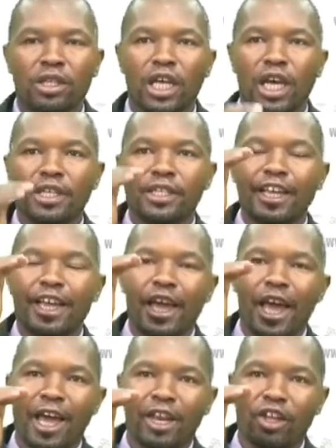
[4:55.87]
Then
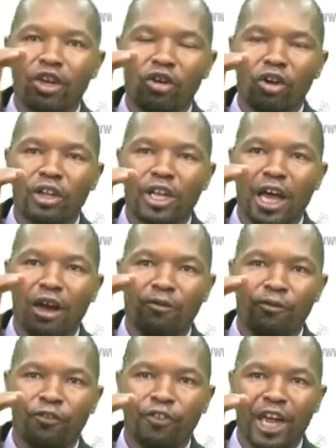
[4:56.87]
any other
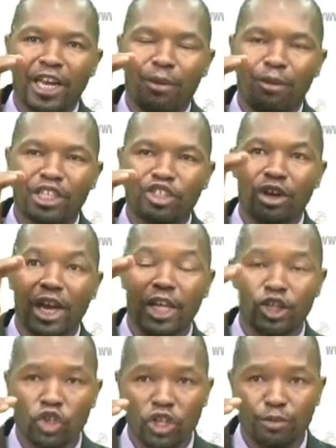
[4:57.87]
finer material
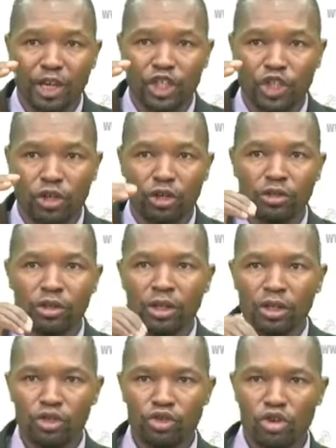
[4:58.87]
in suspension
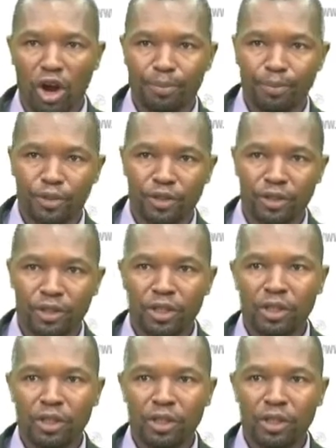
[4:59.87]
drops